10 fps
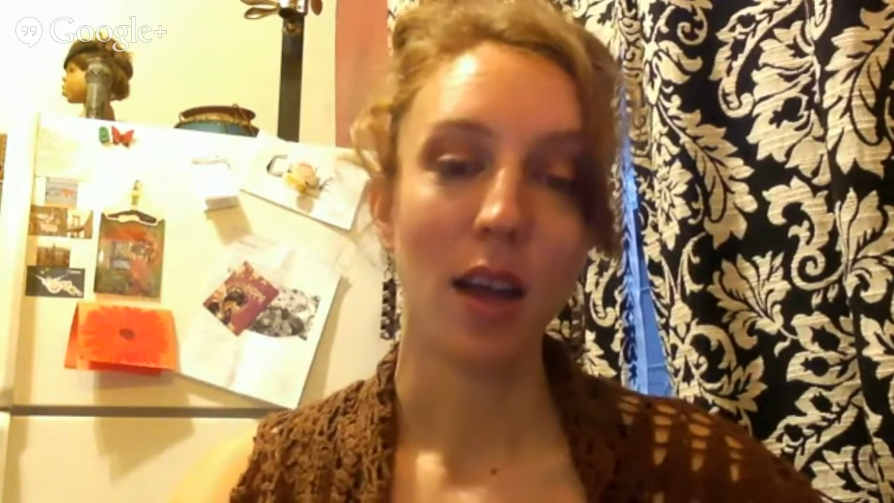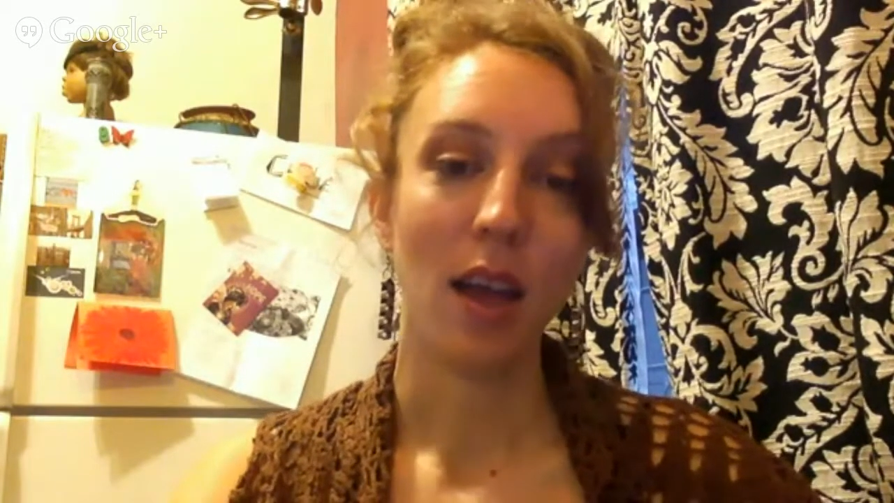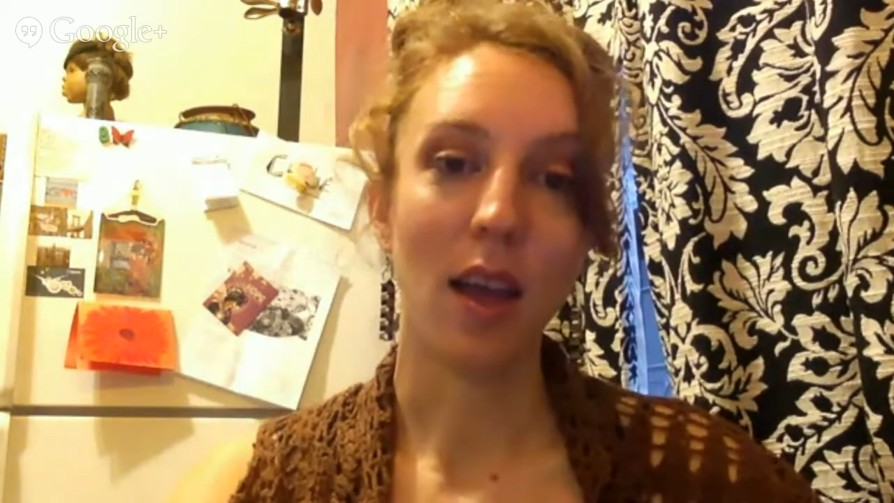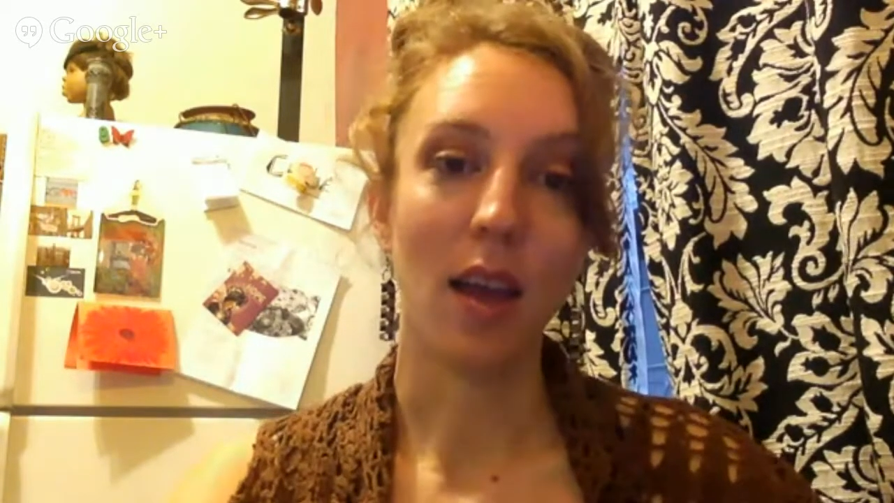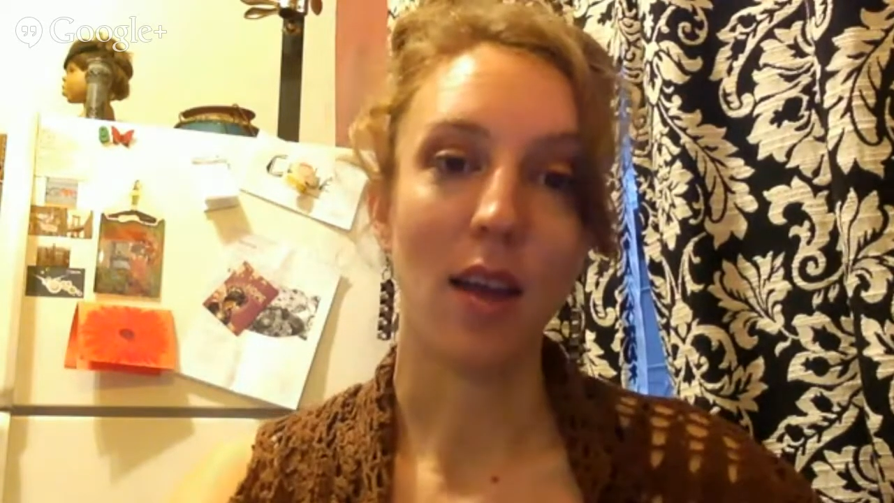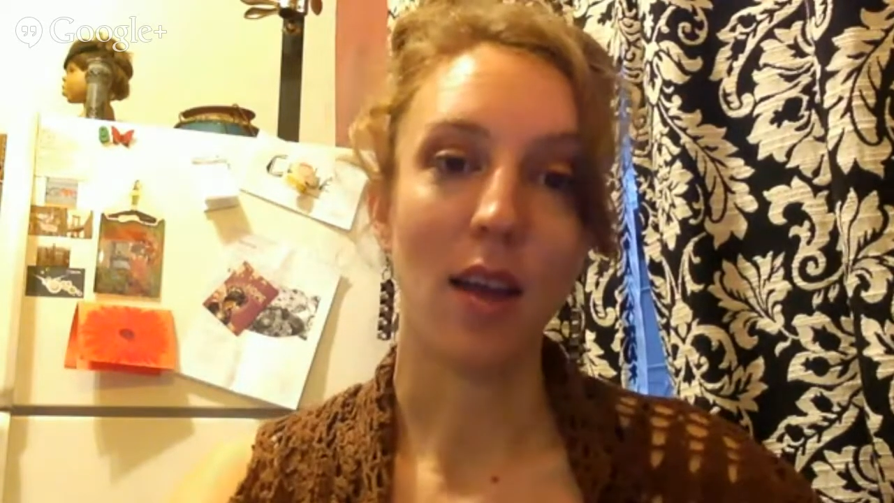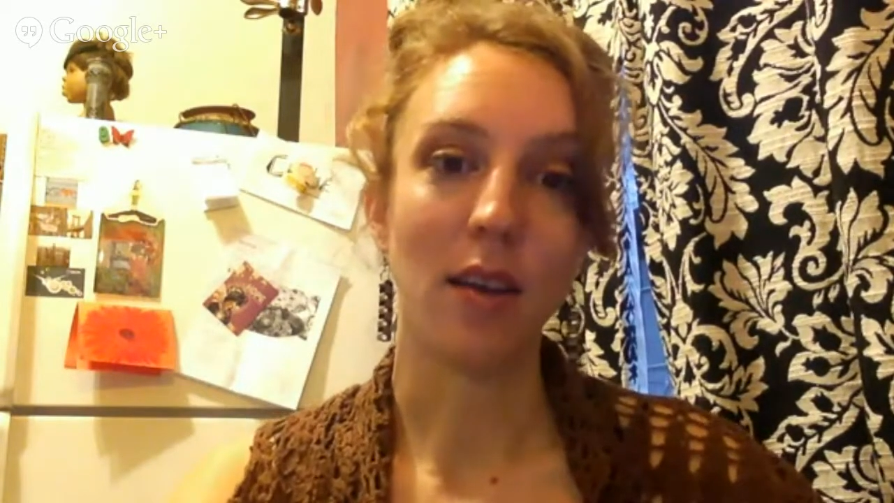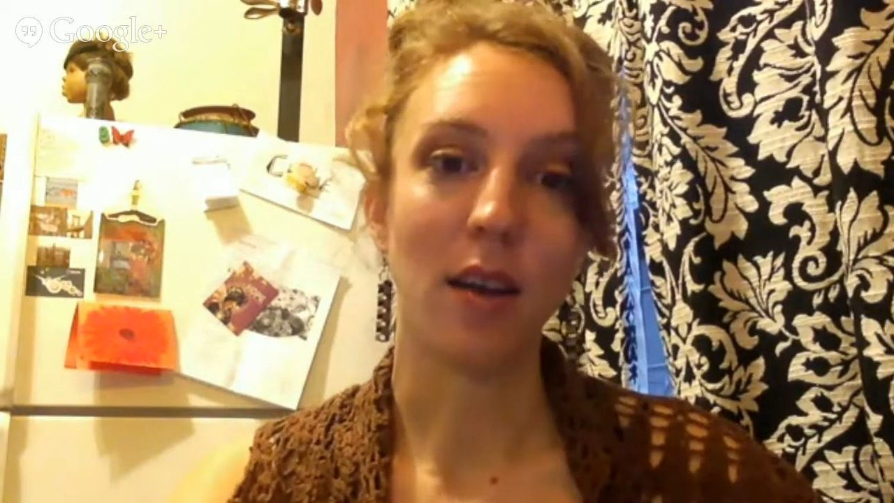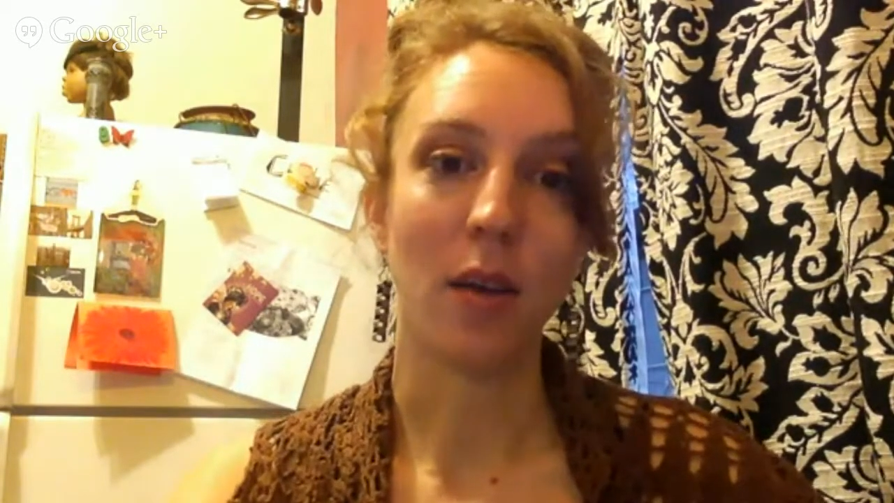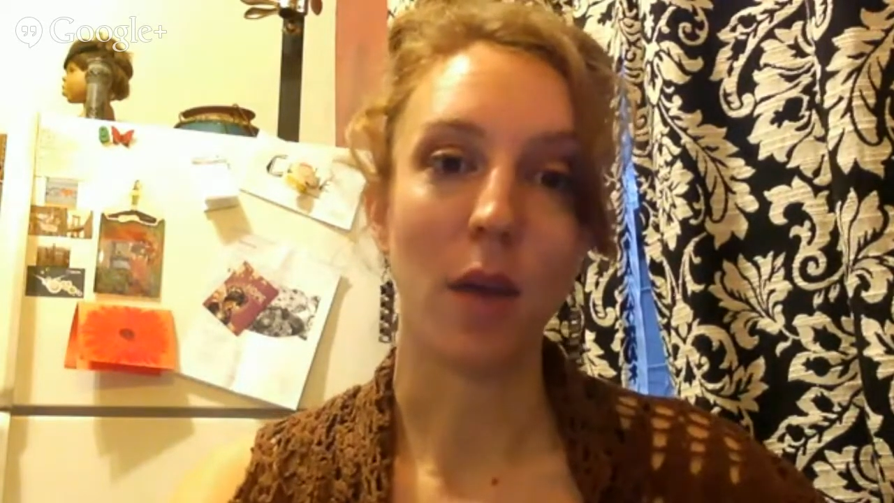And
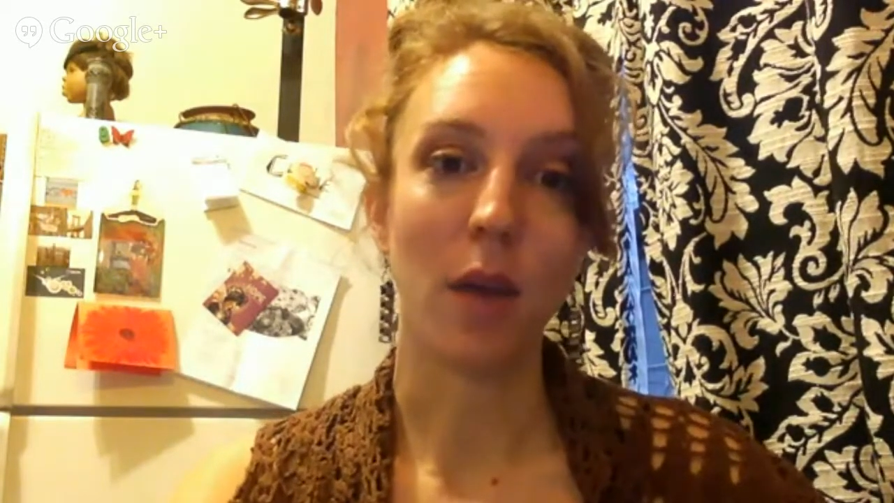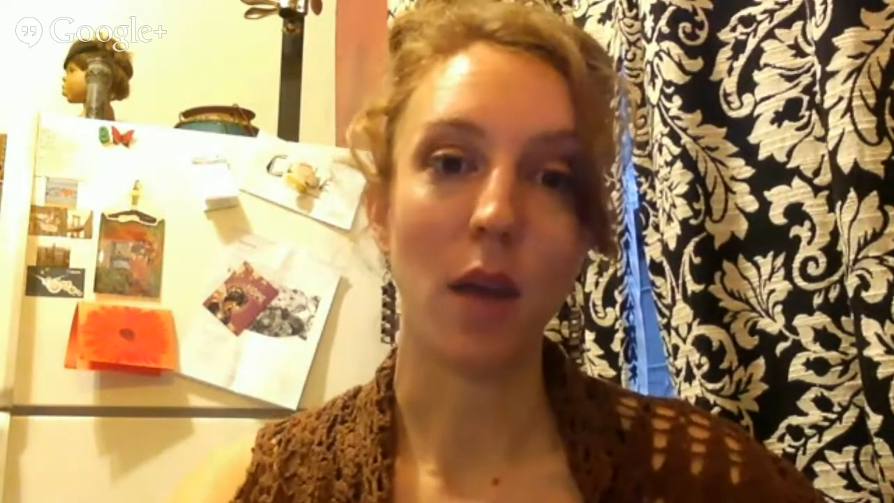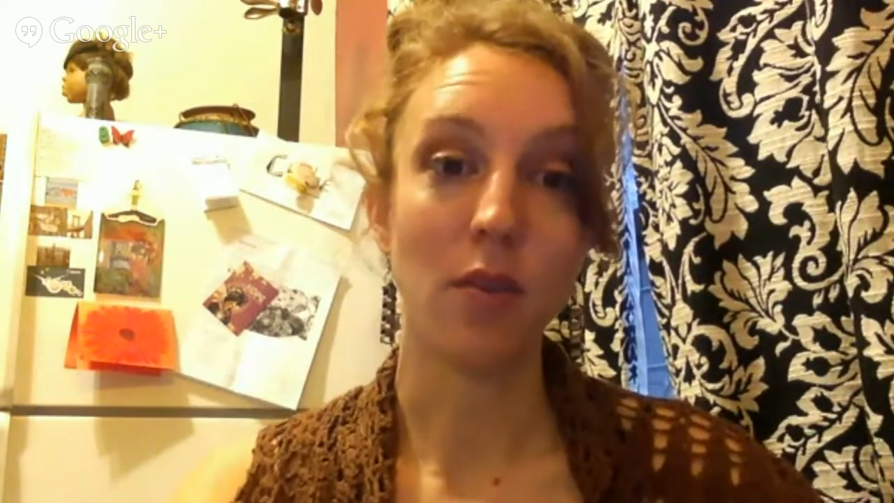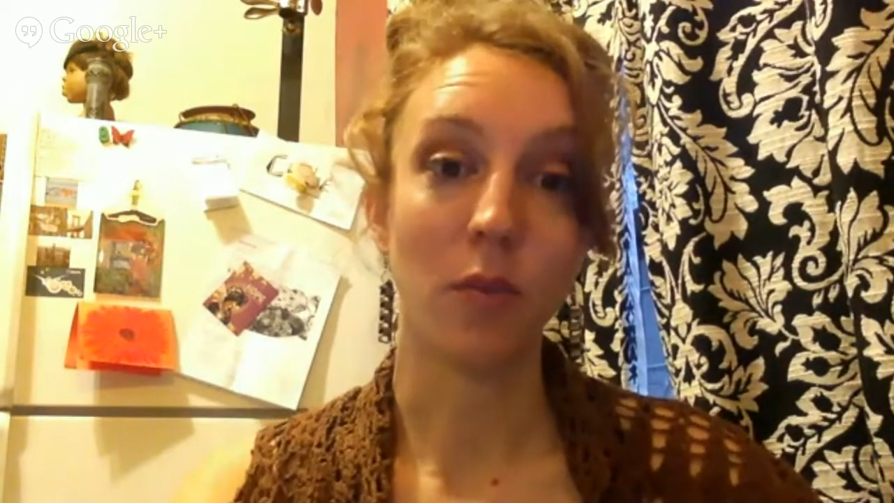I also